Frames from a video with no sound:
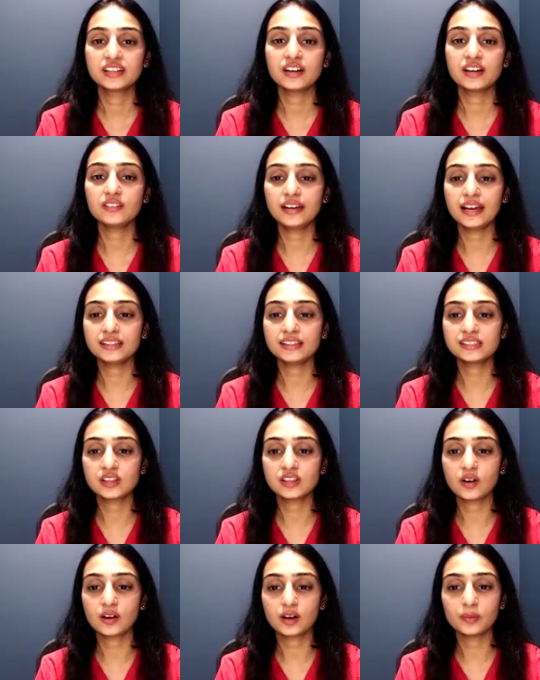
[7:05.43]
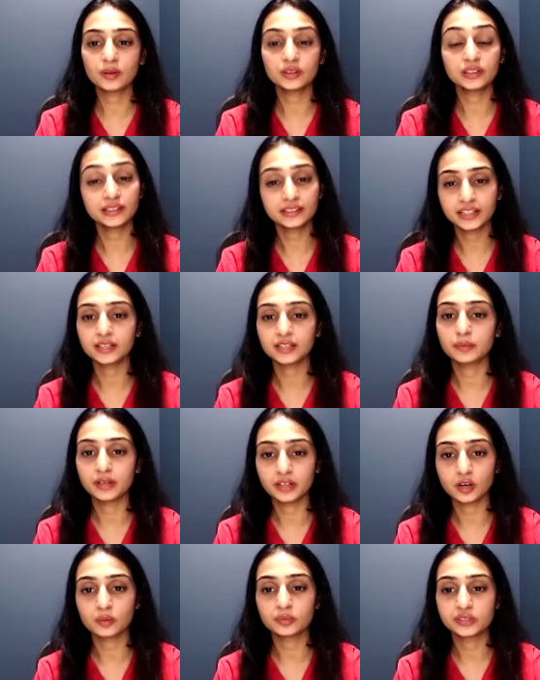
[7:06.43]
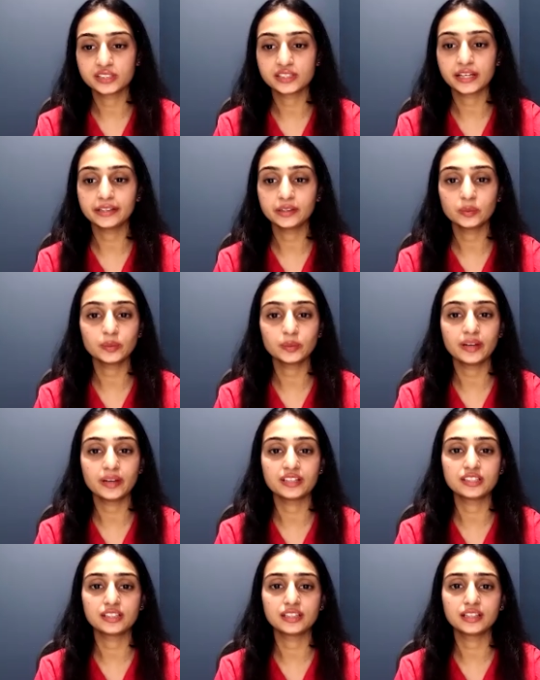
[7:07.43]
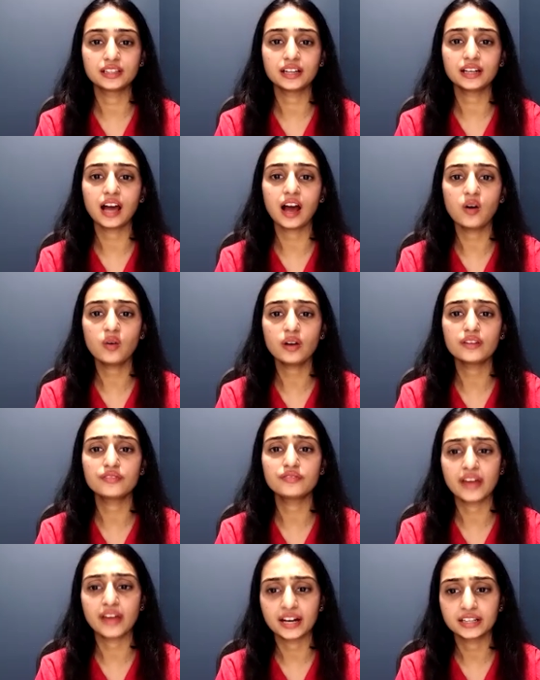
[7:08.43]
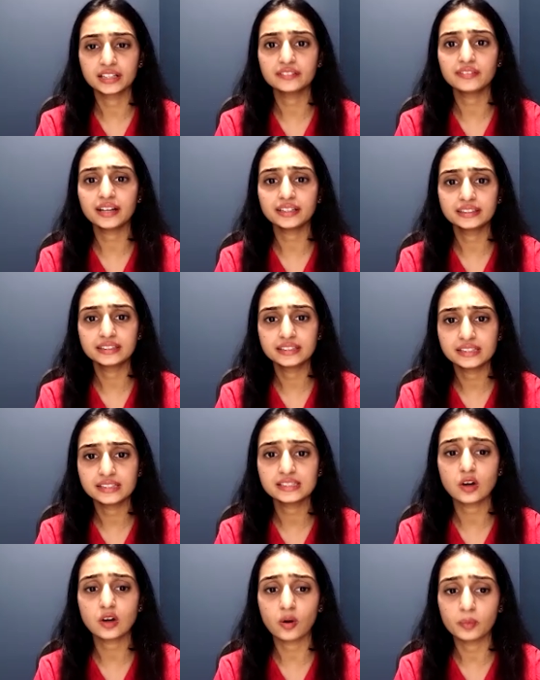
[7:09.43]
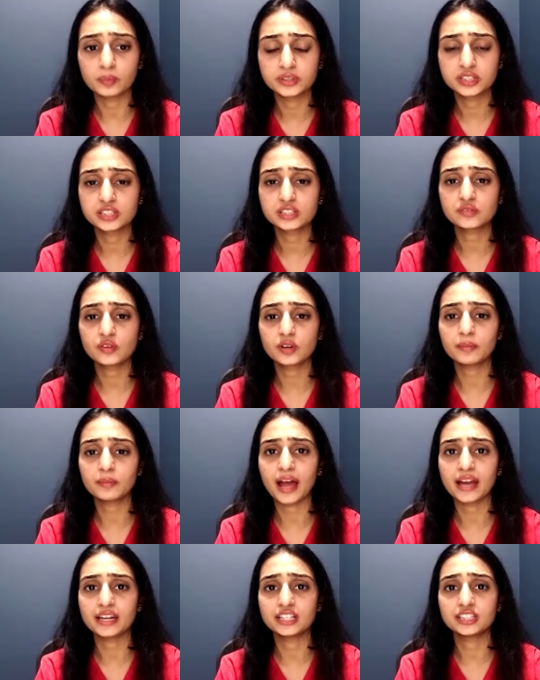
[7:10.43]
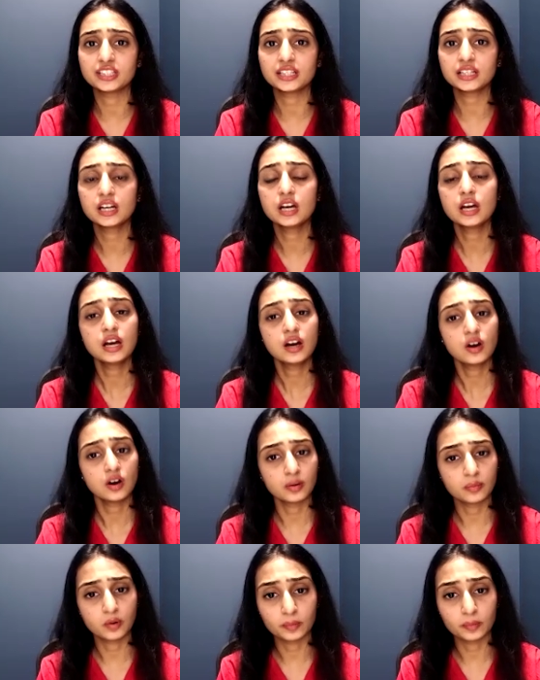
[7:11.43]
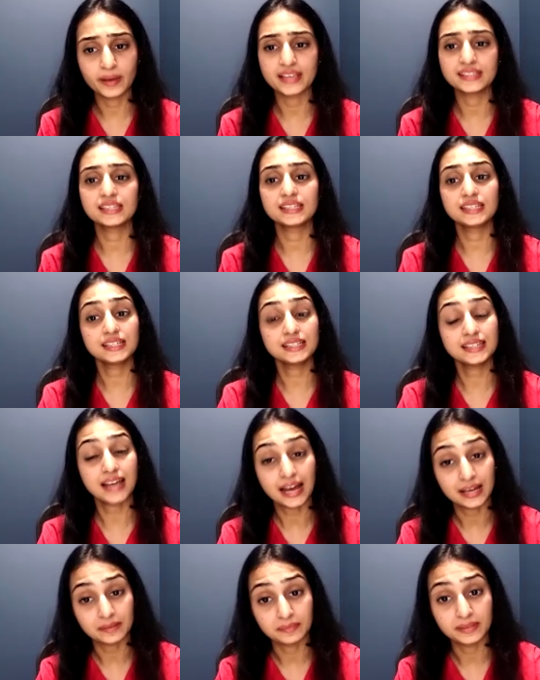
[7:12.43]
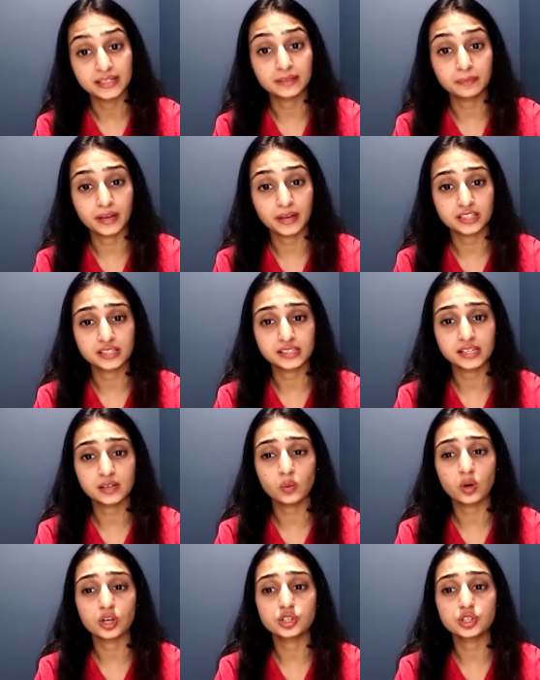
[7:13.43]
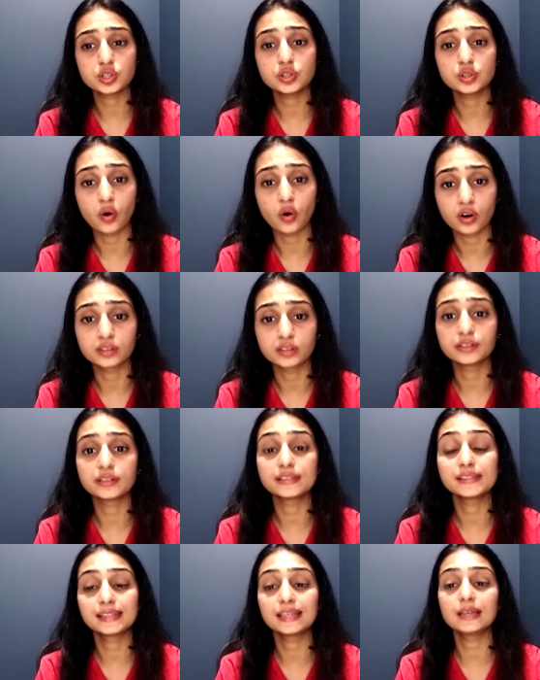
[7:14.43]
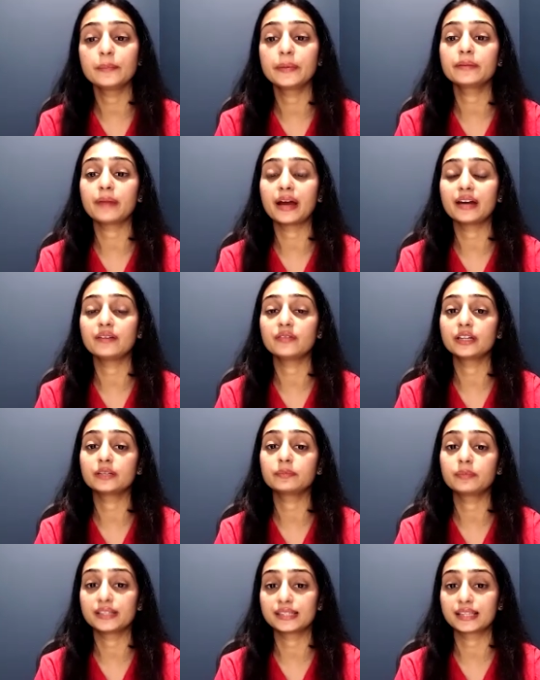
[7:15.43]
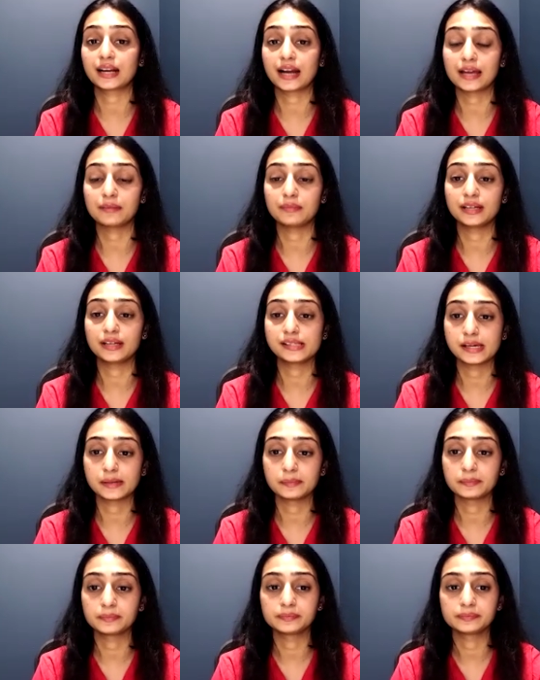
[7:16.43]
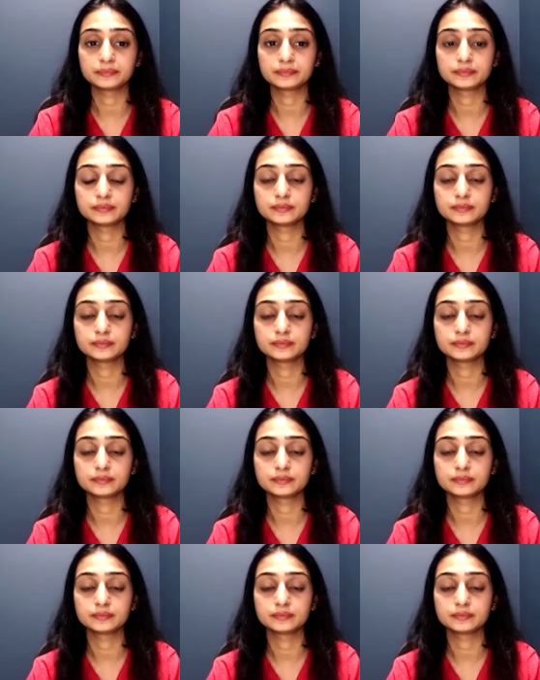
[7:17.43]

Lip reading: So now let's talk about the treatment options that you were mentioning. Right? How effective are these options for managing obesity in diabetic patients, and what should doctors keep in mind when prescribing them?